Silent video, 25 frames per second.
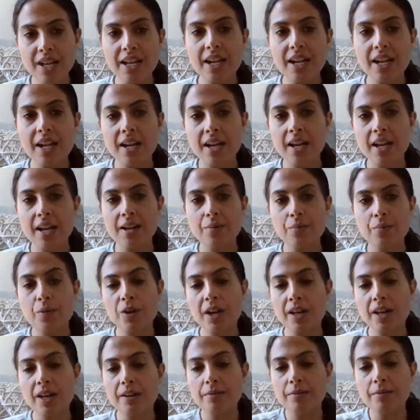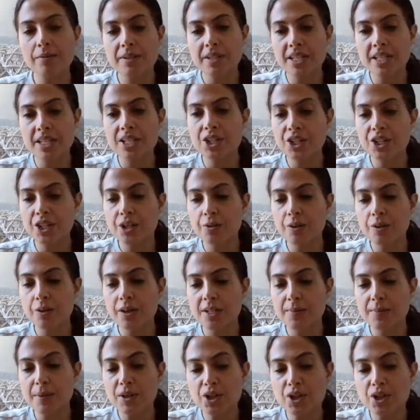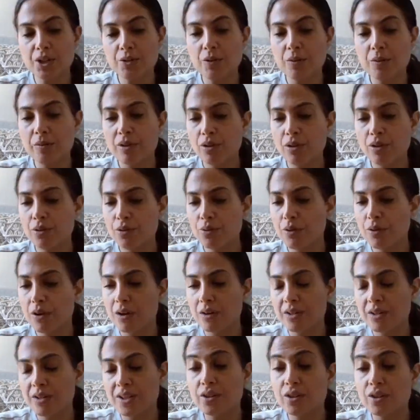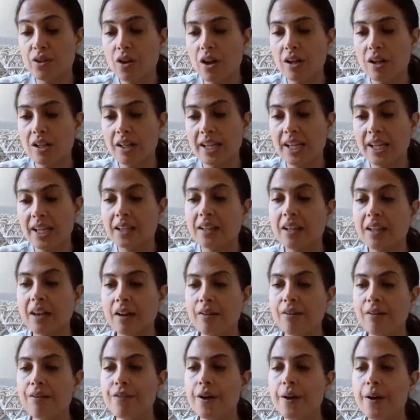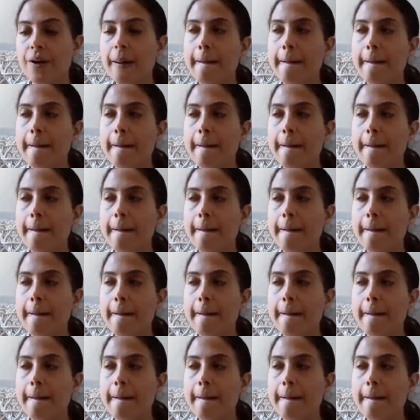And when I teaching, especially women who are still calling in love,